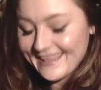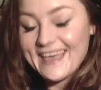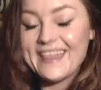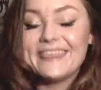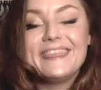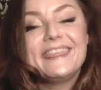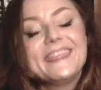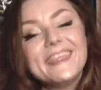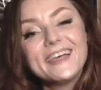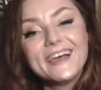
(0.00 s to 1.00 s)
And
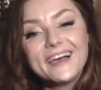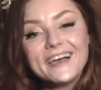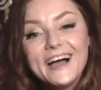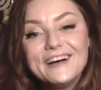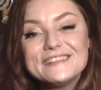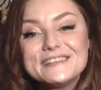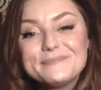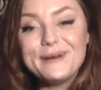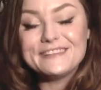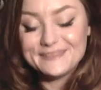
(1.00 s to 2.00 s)
how is this
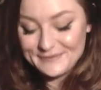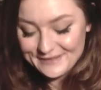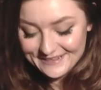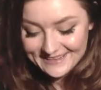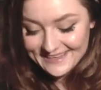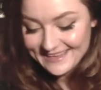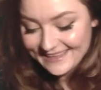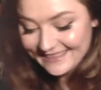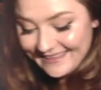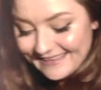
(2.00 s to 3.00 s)
possible?
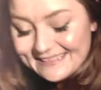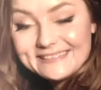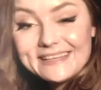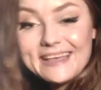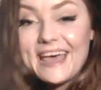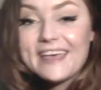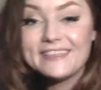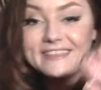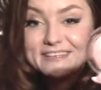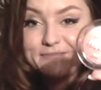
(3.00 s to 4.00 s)
This
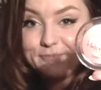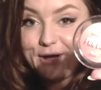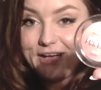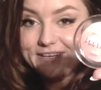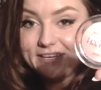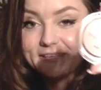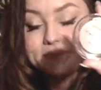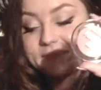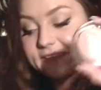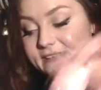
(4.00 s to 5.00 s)
and this product.
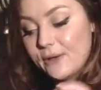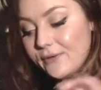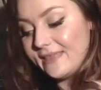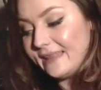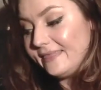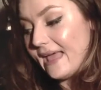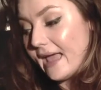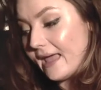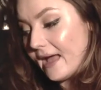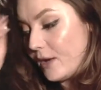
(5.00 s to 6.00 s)
So that
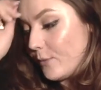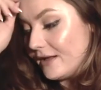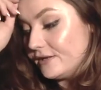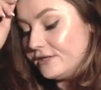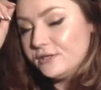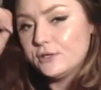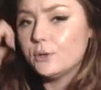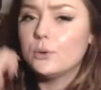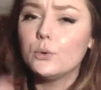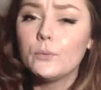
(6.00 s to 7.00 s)
day I went
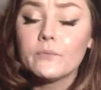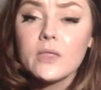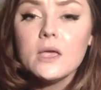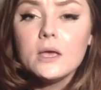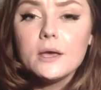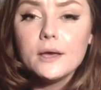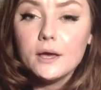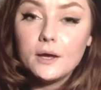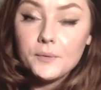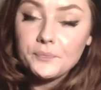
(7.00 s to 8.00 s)
to
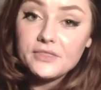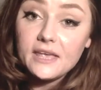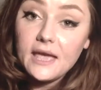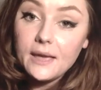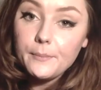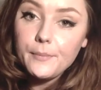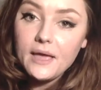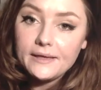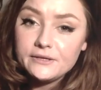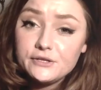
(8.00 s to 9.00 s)
DM
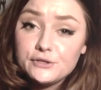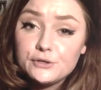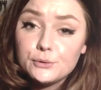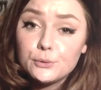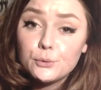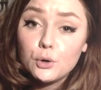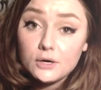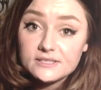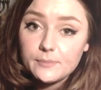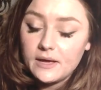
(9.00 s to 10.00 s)
and to
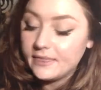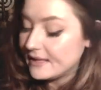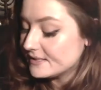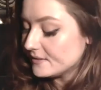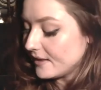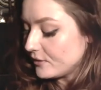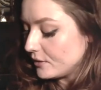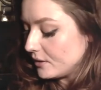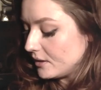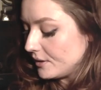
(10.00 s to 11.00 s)
Rossmann. That's another